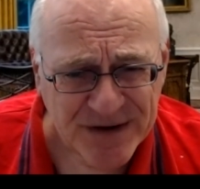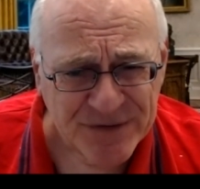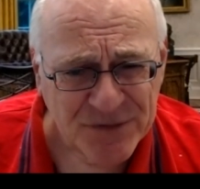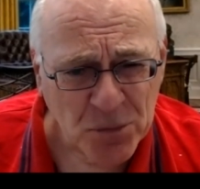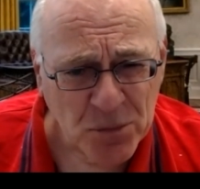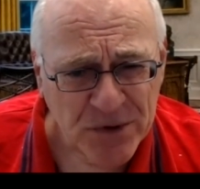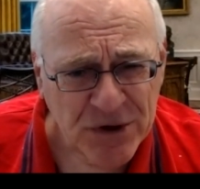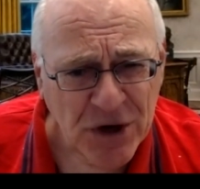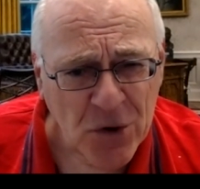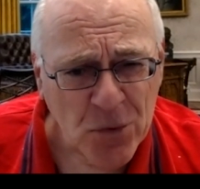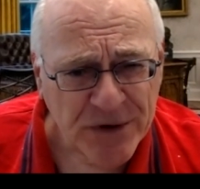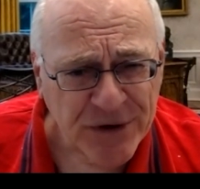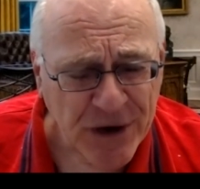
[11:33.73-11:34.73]
So we know
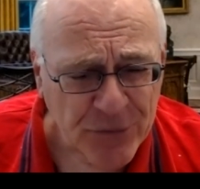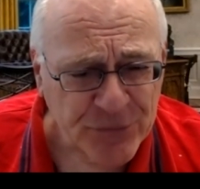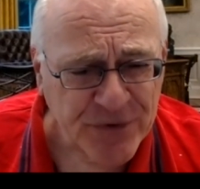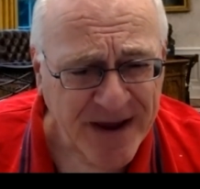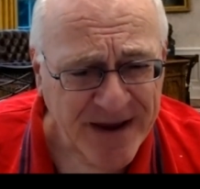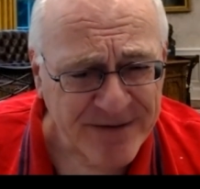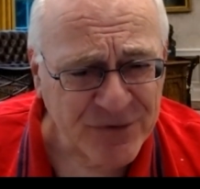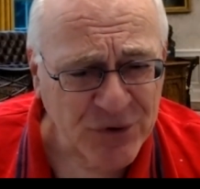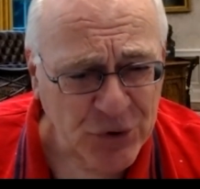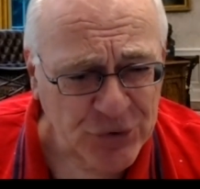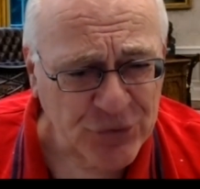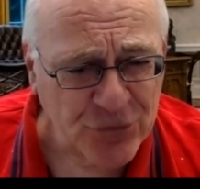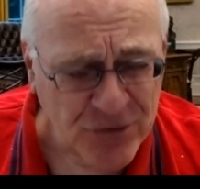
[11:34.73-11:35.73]
we don't have
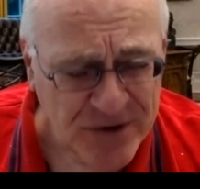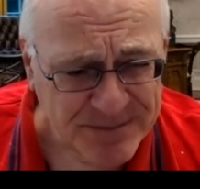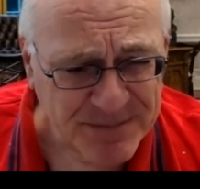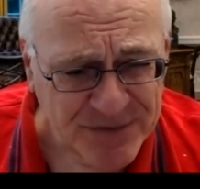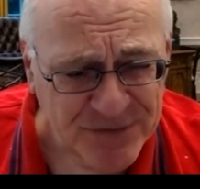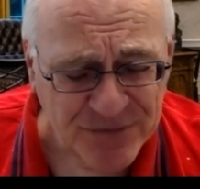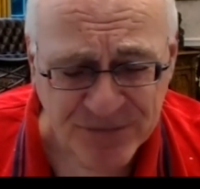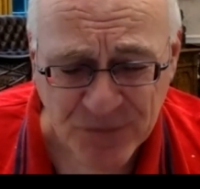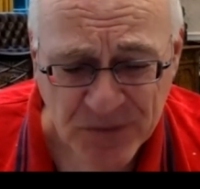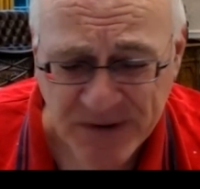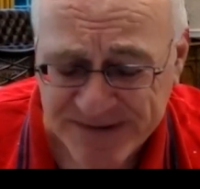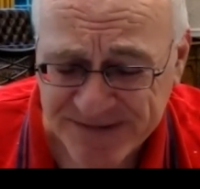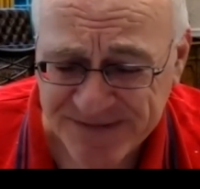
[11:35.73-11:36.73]
good treatments
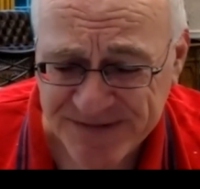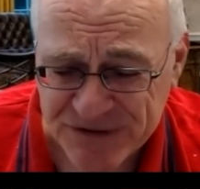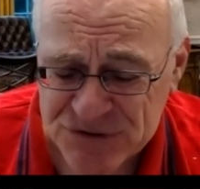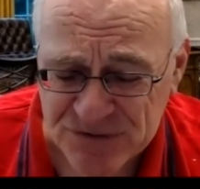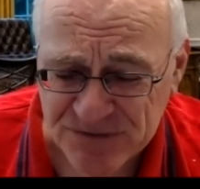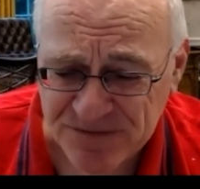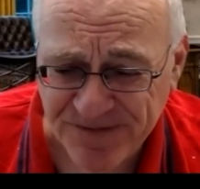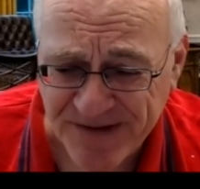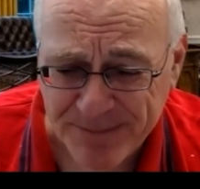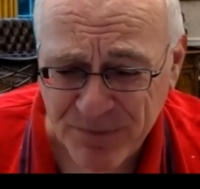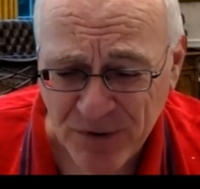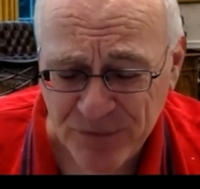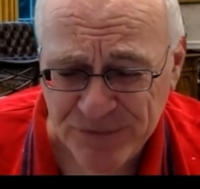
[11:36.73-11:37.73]
for interstitial
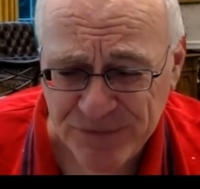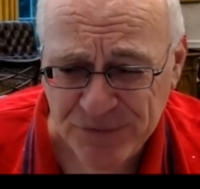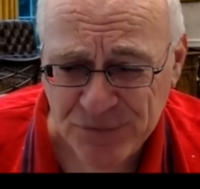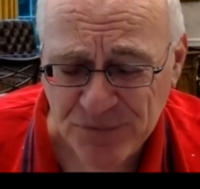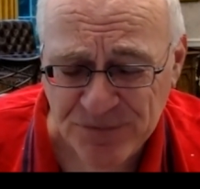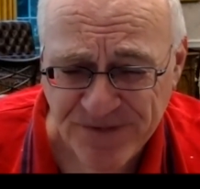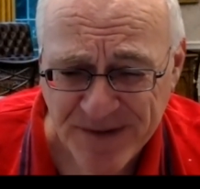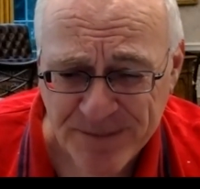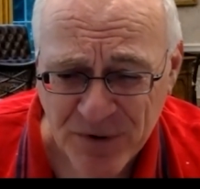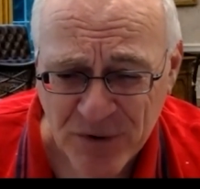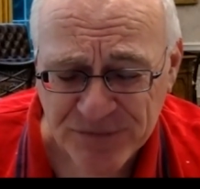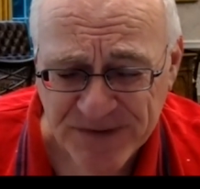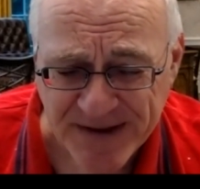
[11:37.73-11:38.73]
fibrosis or
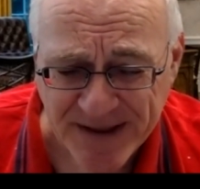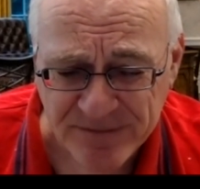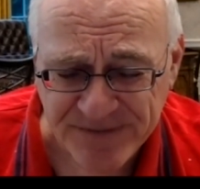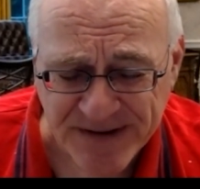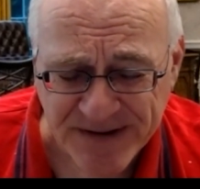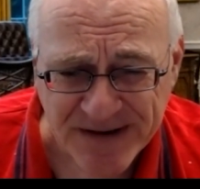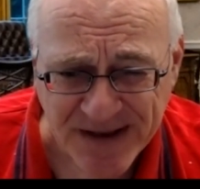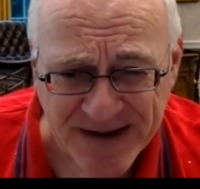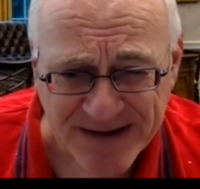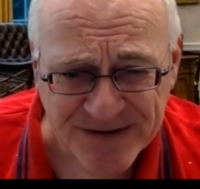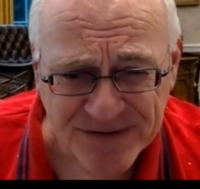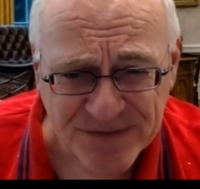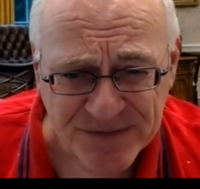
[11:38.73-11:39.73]
fibrosing
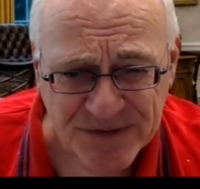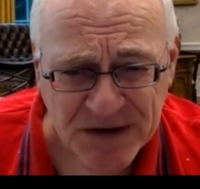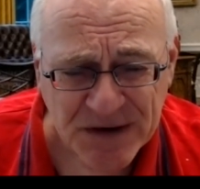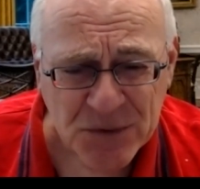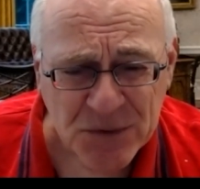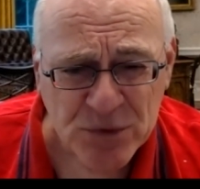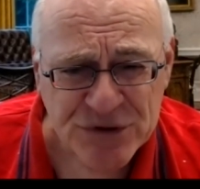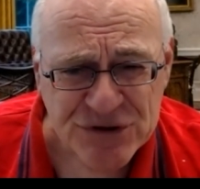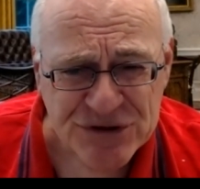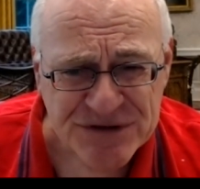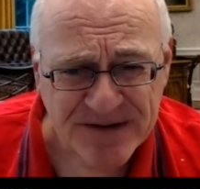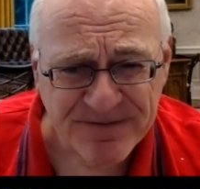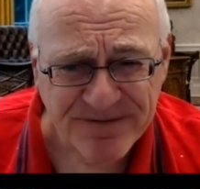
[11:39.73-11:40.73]
alveolitis, which
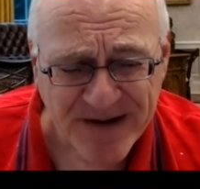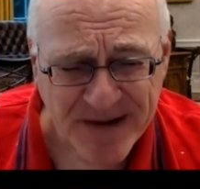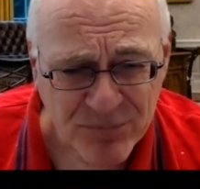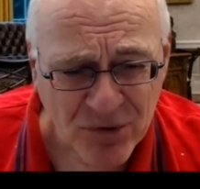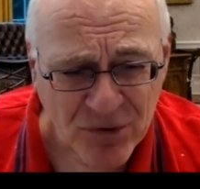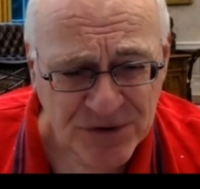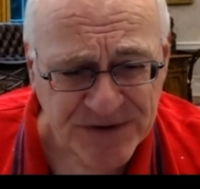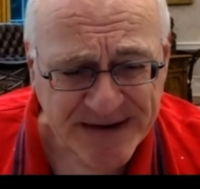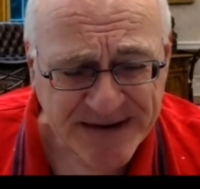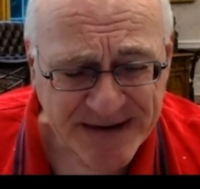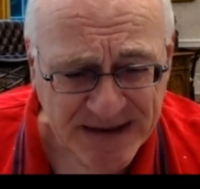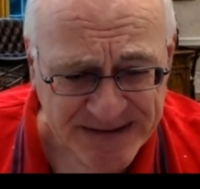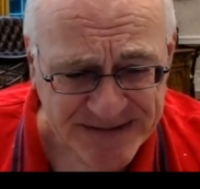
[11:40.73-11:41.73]
is a fibrotic
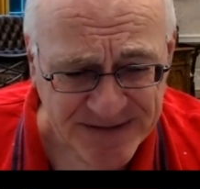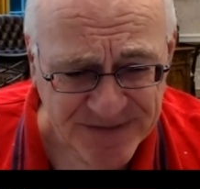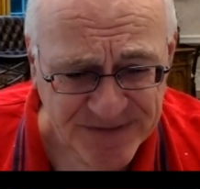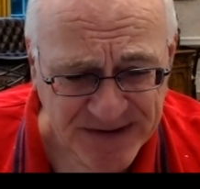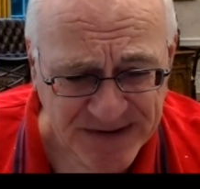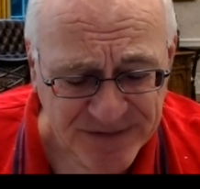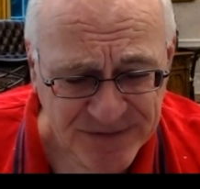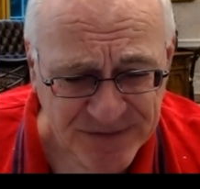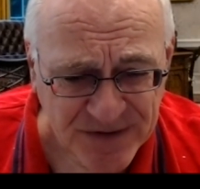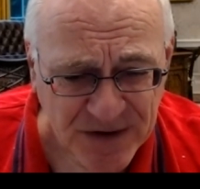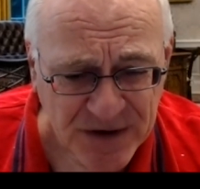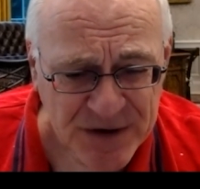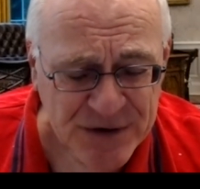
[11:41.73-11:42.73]
lung disease.
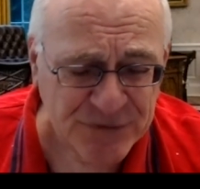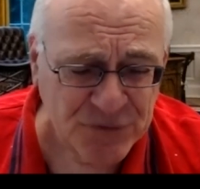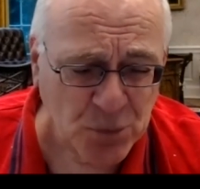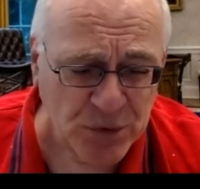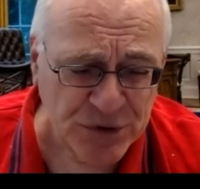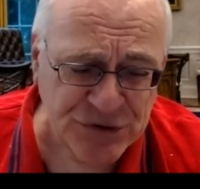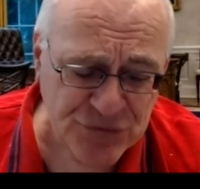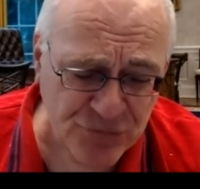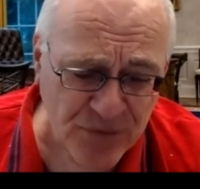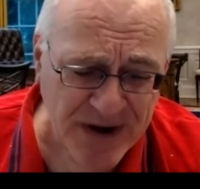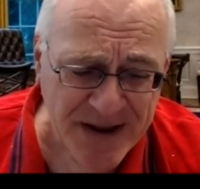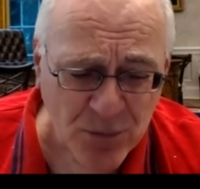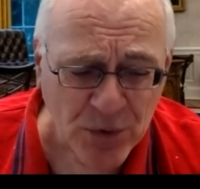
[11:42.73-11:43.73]
So what you
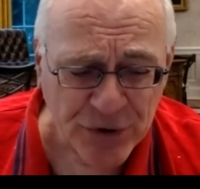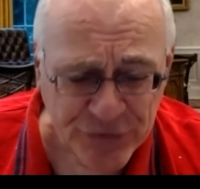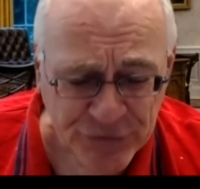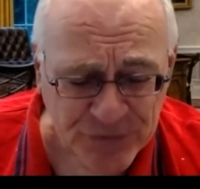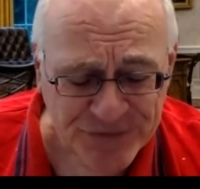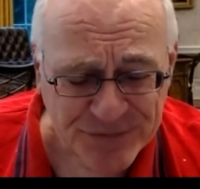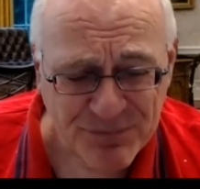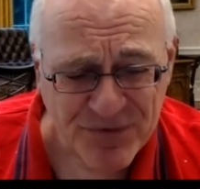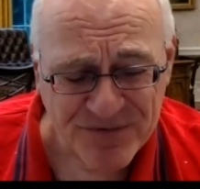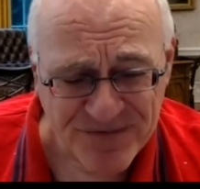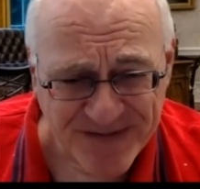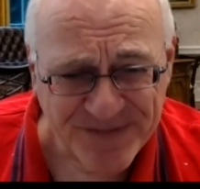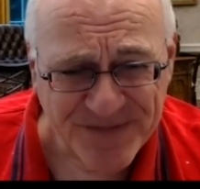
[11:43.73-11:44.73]
really want to do is
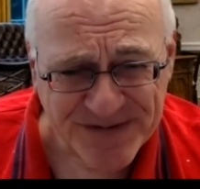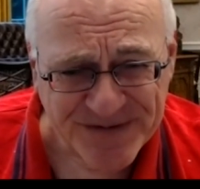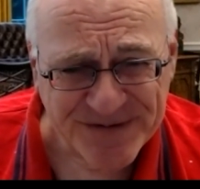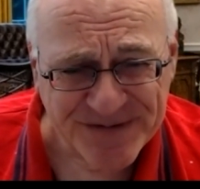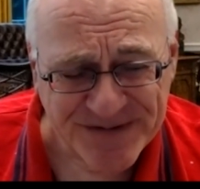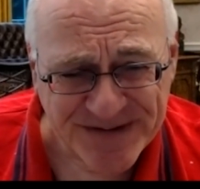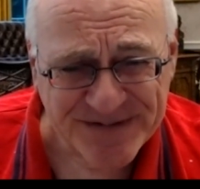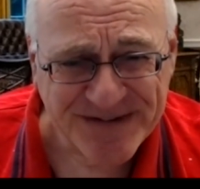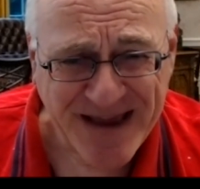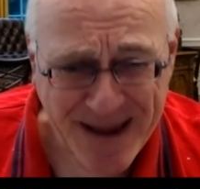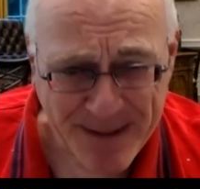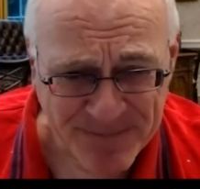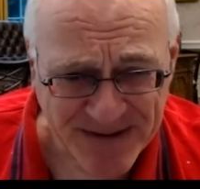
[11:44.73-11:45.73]
prevent the disease
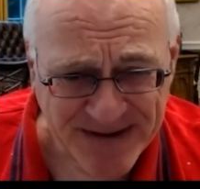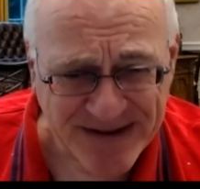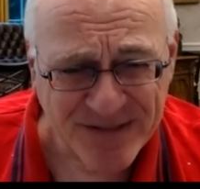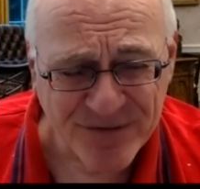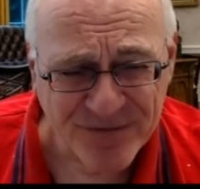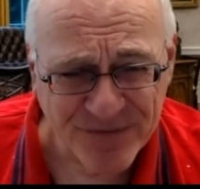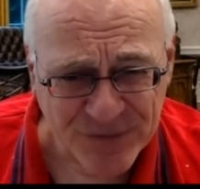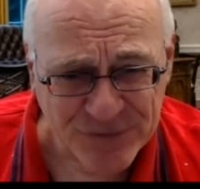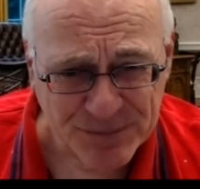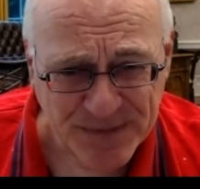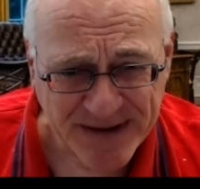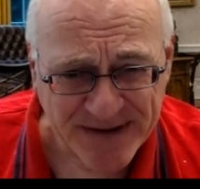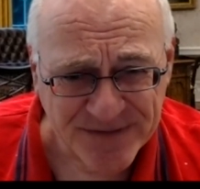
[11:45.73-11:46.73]
happening in the first
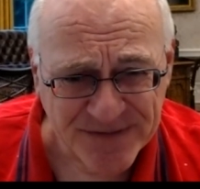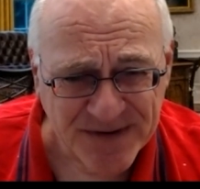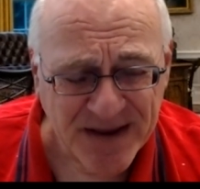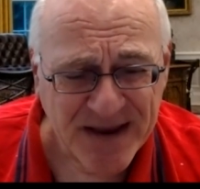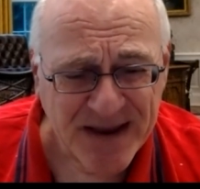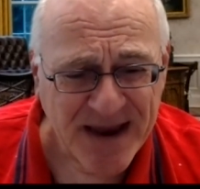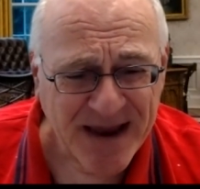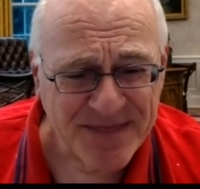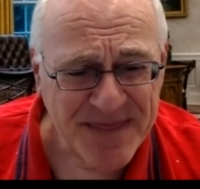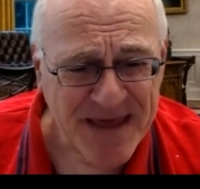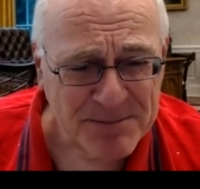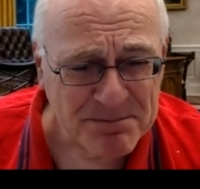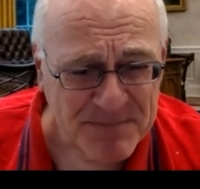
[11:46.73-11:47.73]
place. And
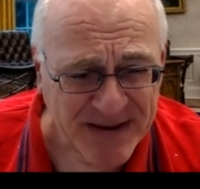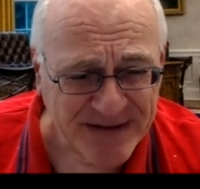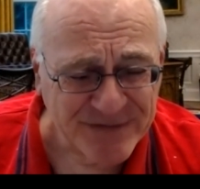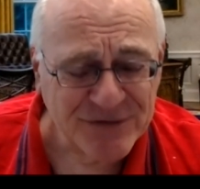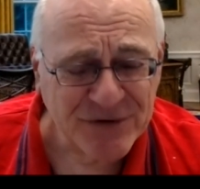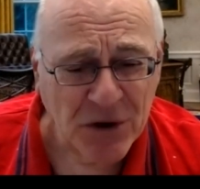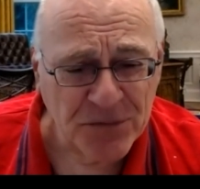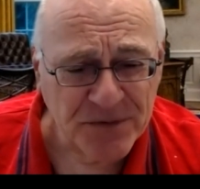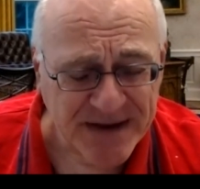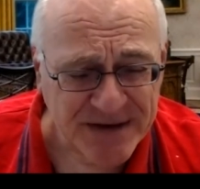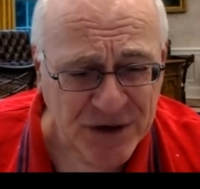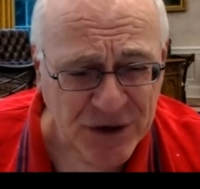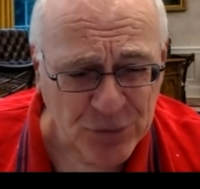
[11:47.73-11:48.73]
that means don't
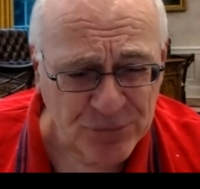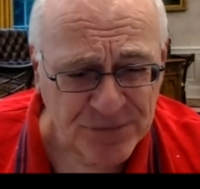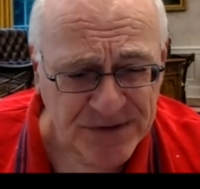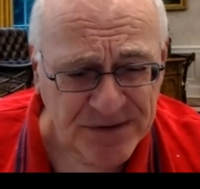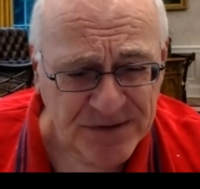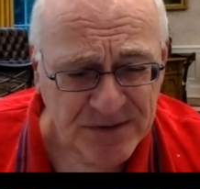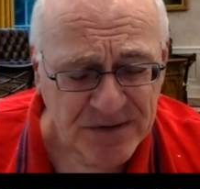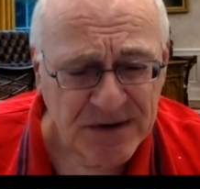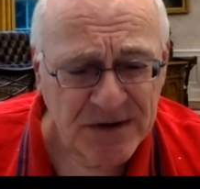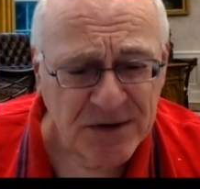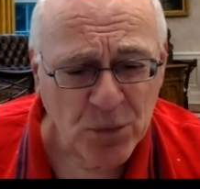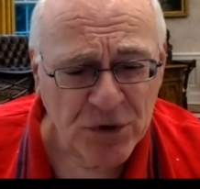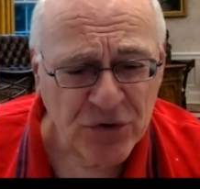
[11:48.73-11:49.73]
get COVID.
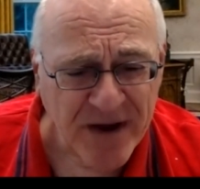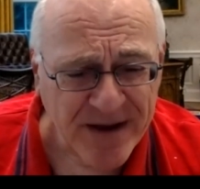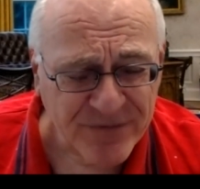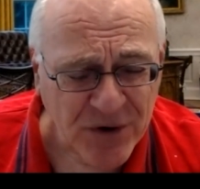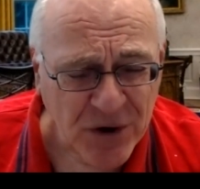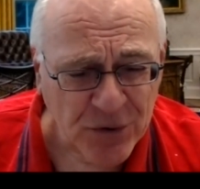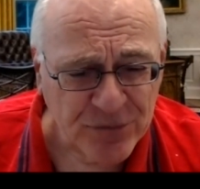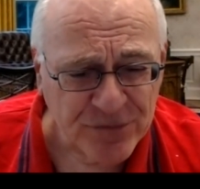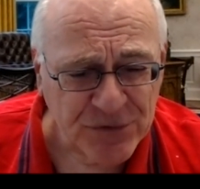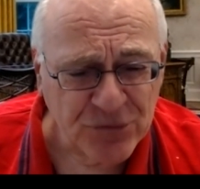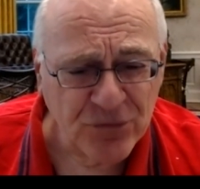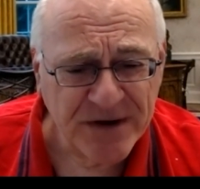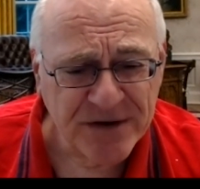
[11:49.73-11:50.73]
When you have
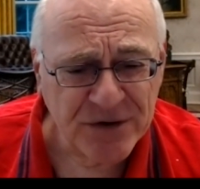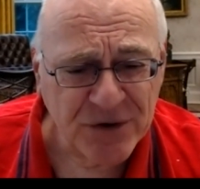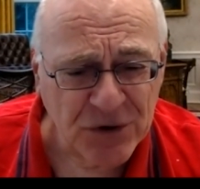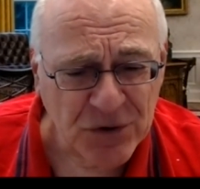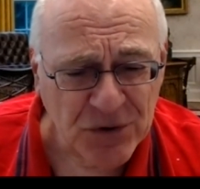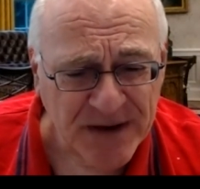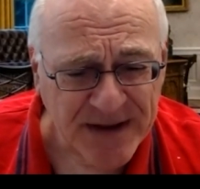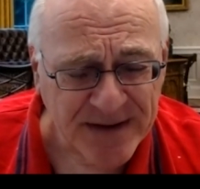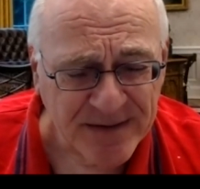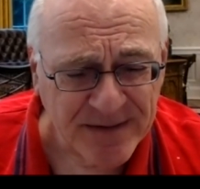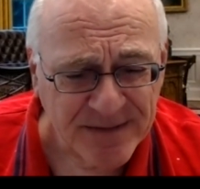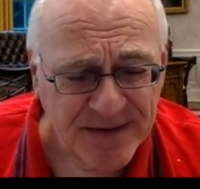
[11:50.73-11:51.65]
COVID, treat it early.